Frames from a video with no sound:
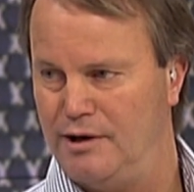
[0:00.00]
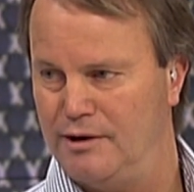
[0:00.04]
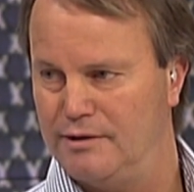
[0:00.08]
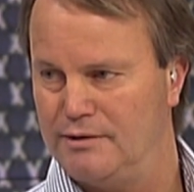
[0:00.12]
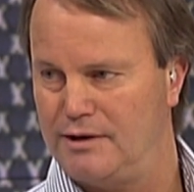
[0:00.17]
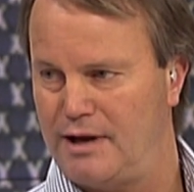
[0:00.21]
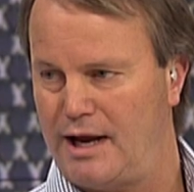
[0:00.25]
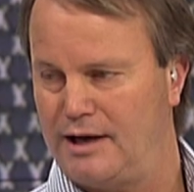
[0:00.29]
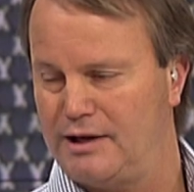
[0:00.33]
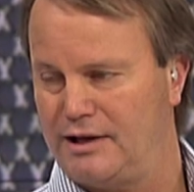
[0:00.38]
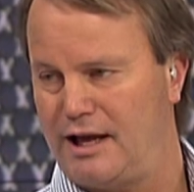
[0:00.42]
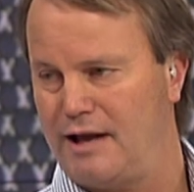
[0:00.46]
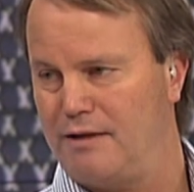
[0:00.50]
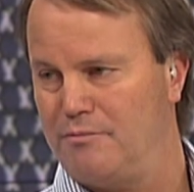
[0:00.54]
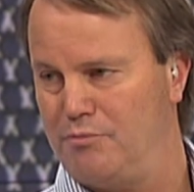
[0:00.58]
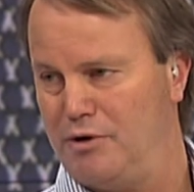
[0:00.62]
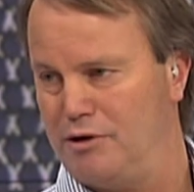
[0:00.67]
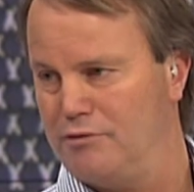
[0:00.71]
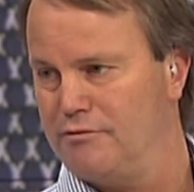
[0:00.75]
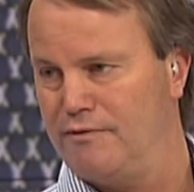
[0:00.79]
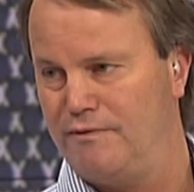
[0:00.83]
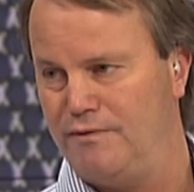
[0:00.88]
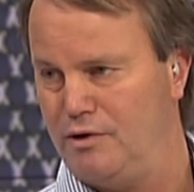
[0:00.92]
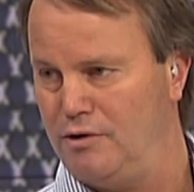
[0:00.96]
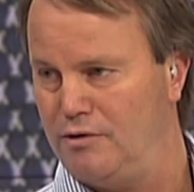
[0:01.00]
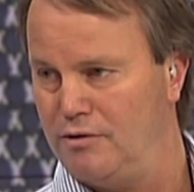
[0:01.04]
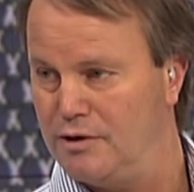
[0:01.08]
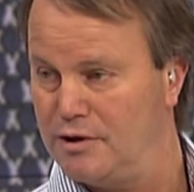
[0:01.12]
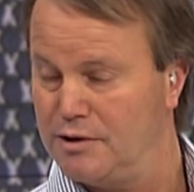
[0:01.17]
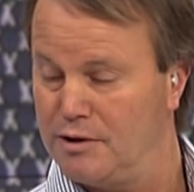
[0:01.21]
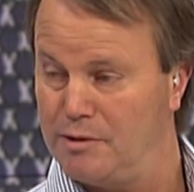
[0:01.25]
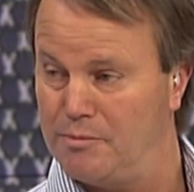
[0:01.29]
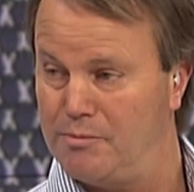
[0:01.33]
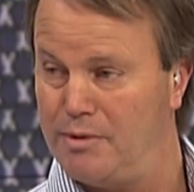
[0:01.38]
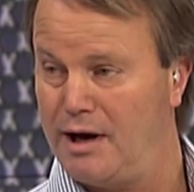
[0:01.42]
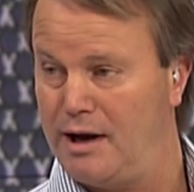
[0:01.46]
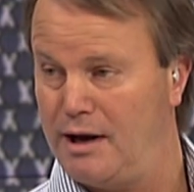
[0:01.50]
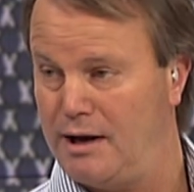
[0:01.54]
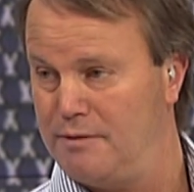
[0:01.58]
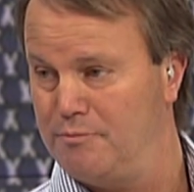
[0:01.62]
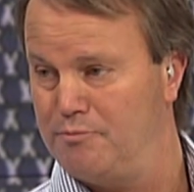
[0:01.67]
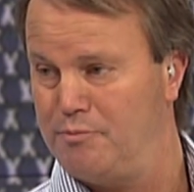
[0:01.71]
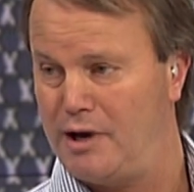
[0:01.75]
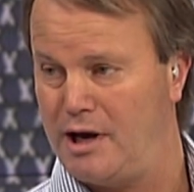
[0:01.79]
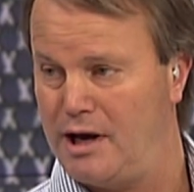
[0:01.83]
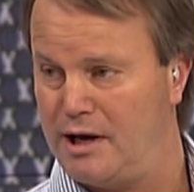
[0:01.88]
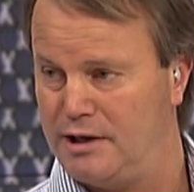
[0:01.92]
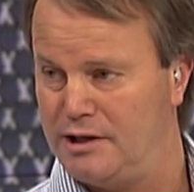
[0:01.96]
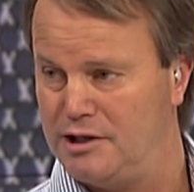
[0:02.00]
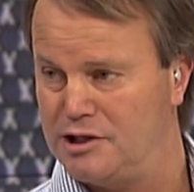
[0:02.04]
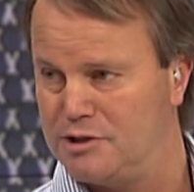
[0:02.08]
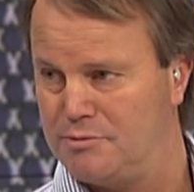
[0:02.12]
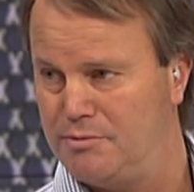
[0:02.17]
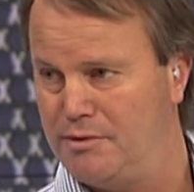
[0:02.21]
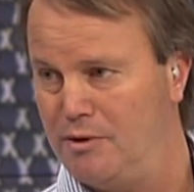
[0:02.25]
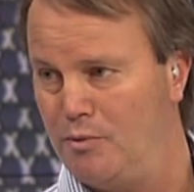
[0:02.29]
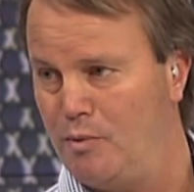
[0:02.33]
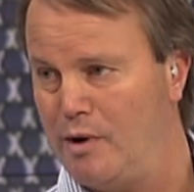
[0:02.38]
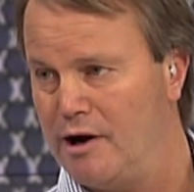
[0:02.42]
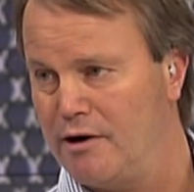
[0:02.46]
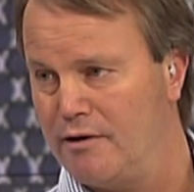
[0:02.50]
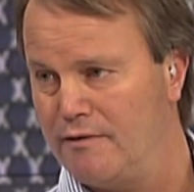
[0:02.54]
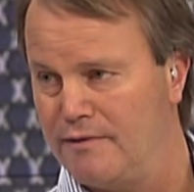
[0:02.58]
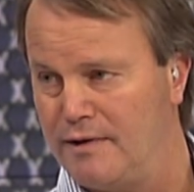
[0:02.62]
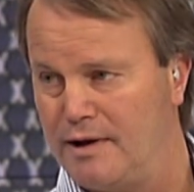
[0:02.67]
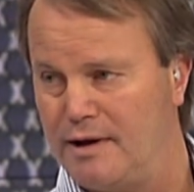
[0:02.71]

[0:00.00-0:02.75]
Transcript: Zealand and so, can be reviewed, and the so buyer, buyer, needs to be aware of